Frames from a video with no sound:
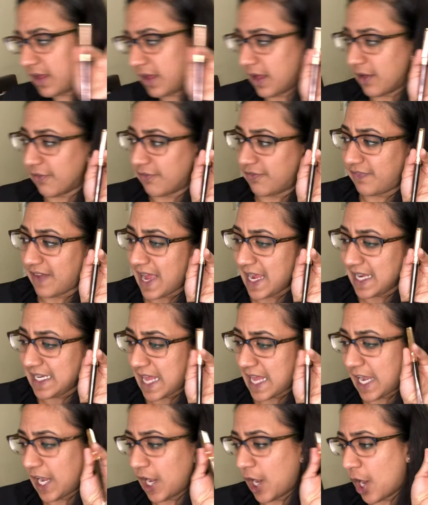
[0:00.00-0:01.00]
a fine
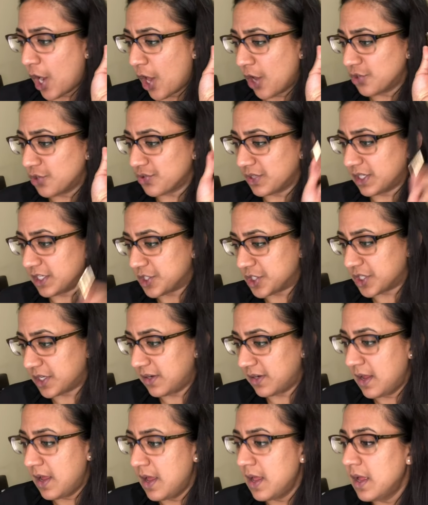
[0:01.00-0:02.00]
and long tradition.